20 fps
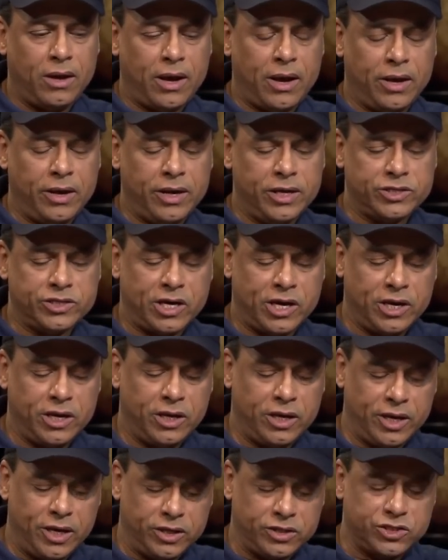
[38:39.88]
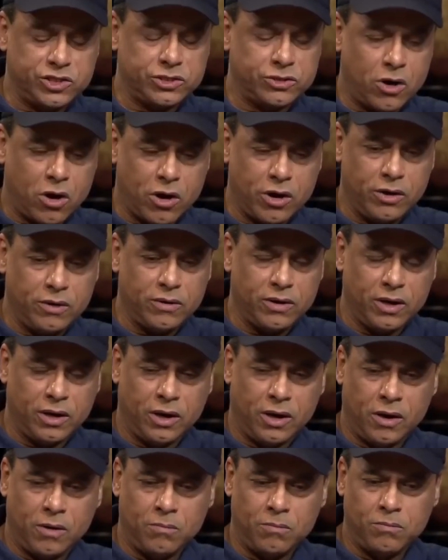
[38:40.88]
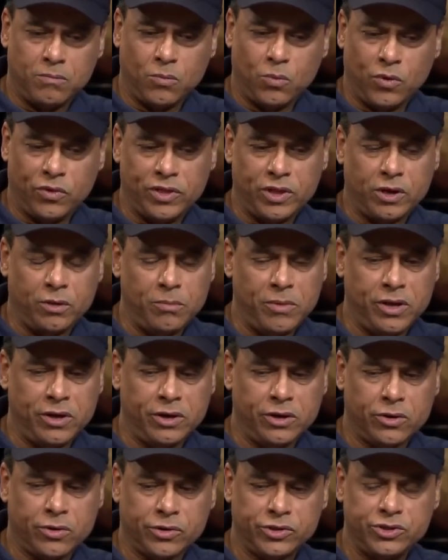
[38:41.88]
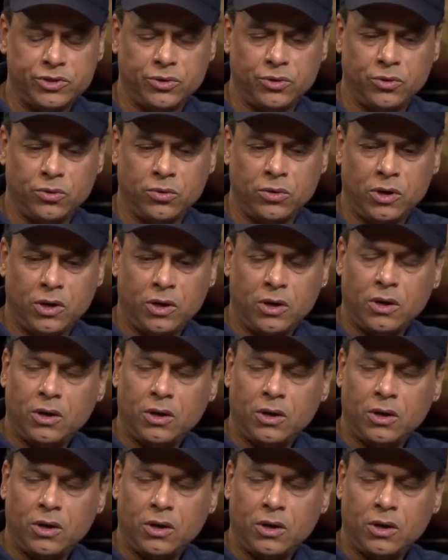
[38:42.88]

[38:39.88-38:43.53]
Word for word: And as I hit start, um, within a minute or two,